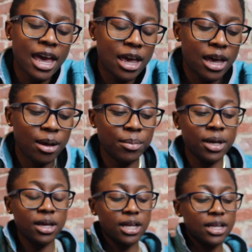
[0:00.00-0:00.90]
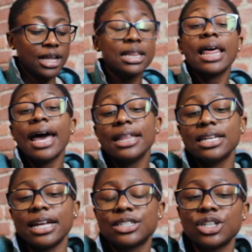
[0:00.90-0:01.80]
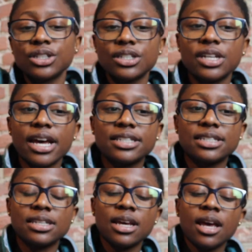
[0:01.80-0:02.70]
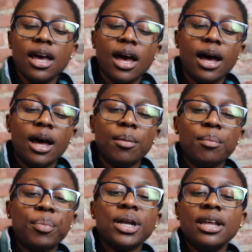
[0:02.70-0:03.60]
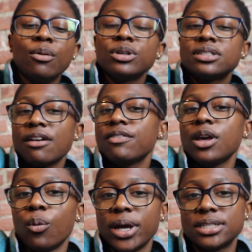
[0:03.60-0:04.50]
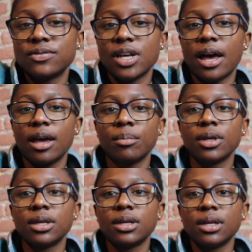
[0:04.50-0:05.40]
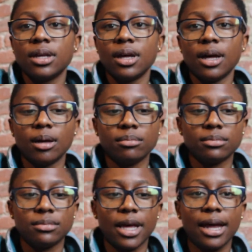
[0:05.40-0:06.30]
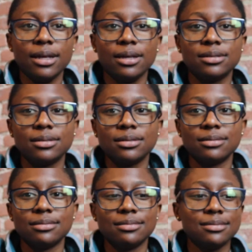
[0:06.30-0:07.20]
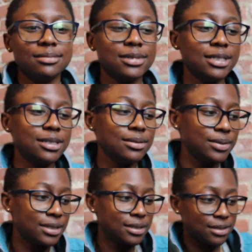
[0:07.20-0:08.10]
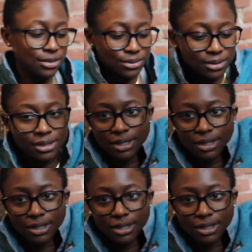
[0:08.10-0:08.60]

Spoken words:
am glad that I took the tests, but it was definitely a waste of time. I guess, what are you doing, dude?